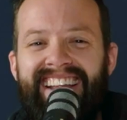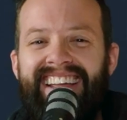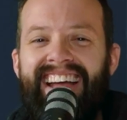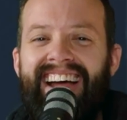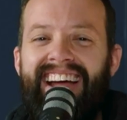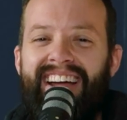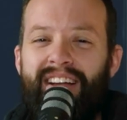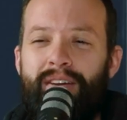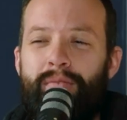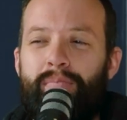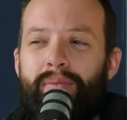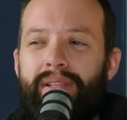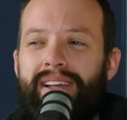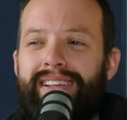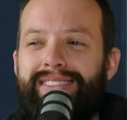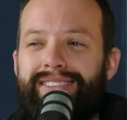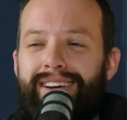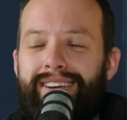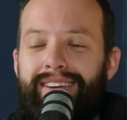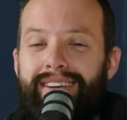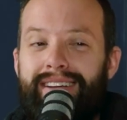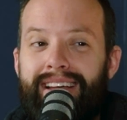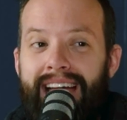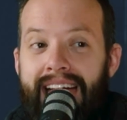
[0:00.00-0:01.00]
Yeah, airplanes.
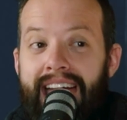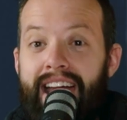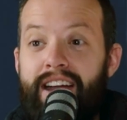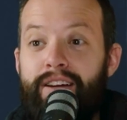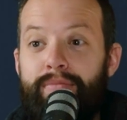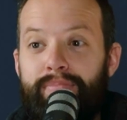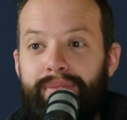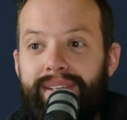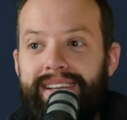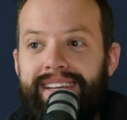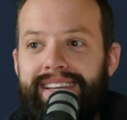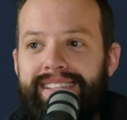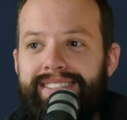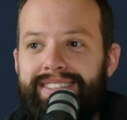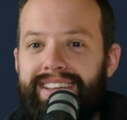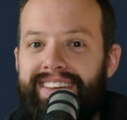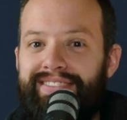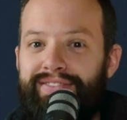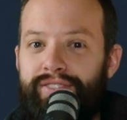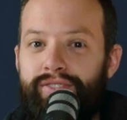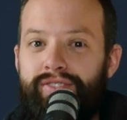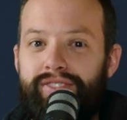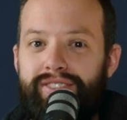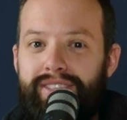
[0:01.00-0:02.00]

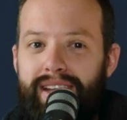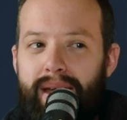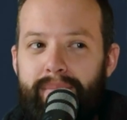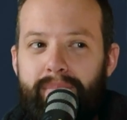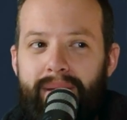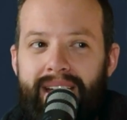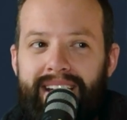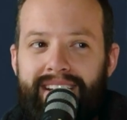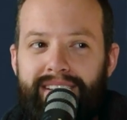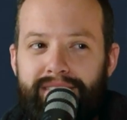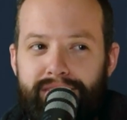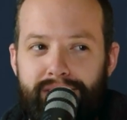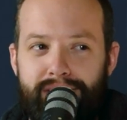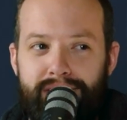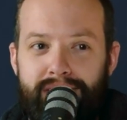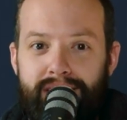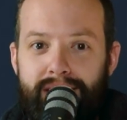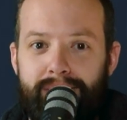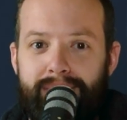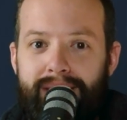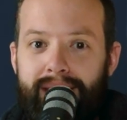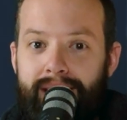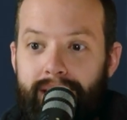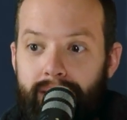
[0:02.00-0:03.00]
If you step back and you think
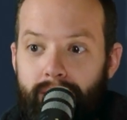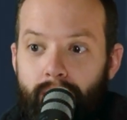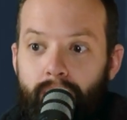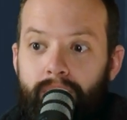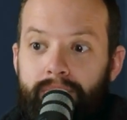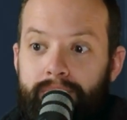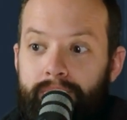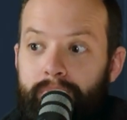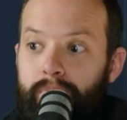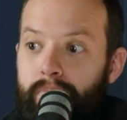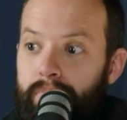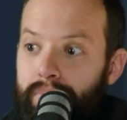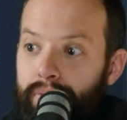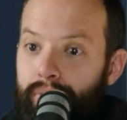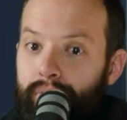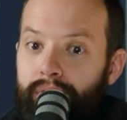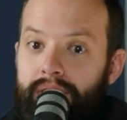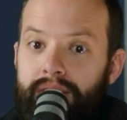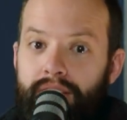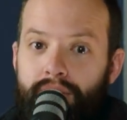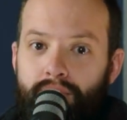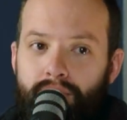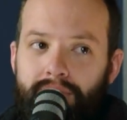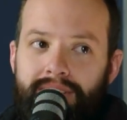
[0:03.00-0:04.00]
about it,
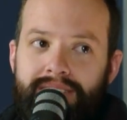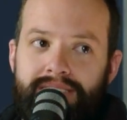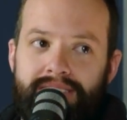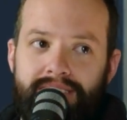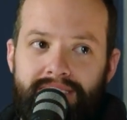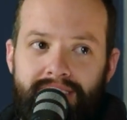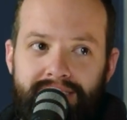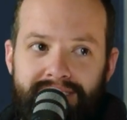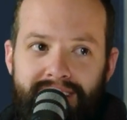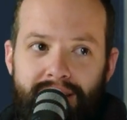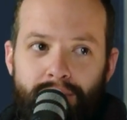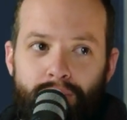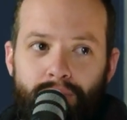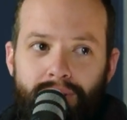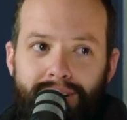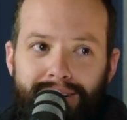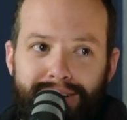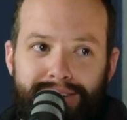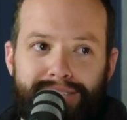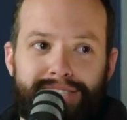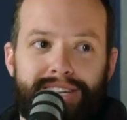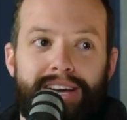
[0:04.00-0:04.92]
pretty crazy that works.